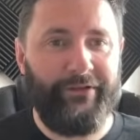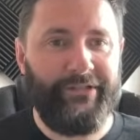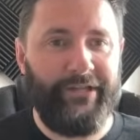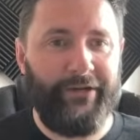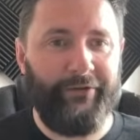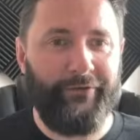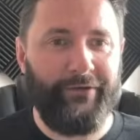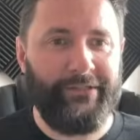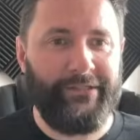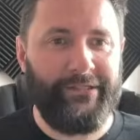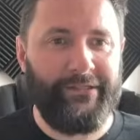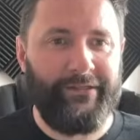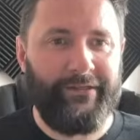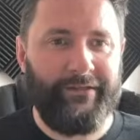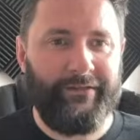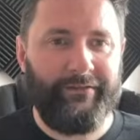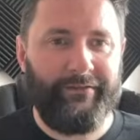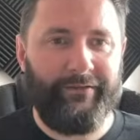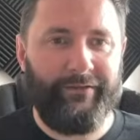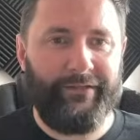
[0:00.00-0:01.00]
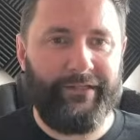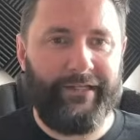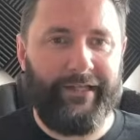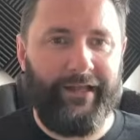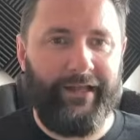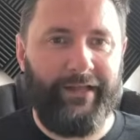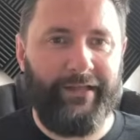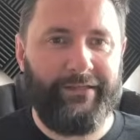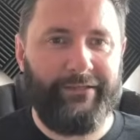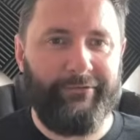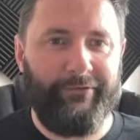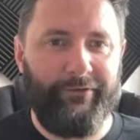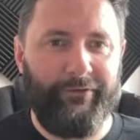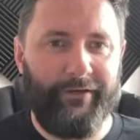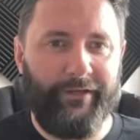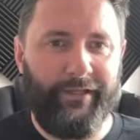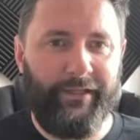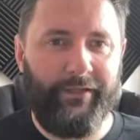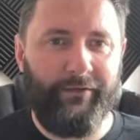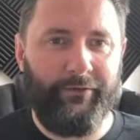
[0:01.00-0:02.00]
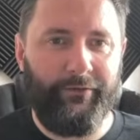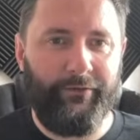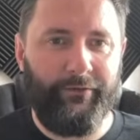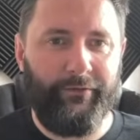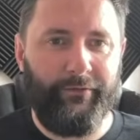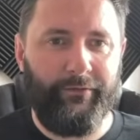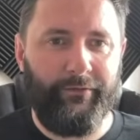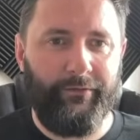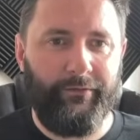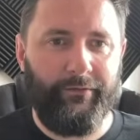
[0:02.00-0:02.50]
generous. And the guys around here.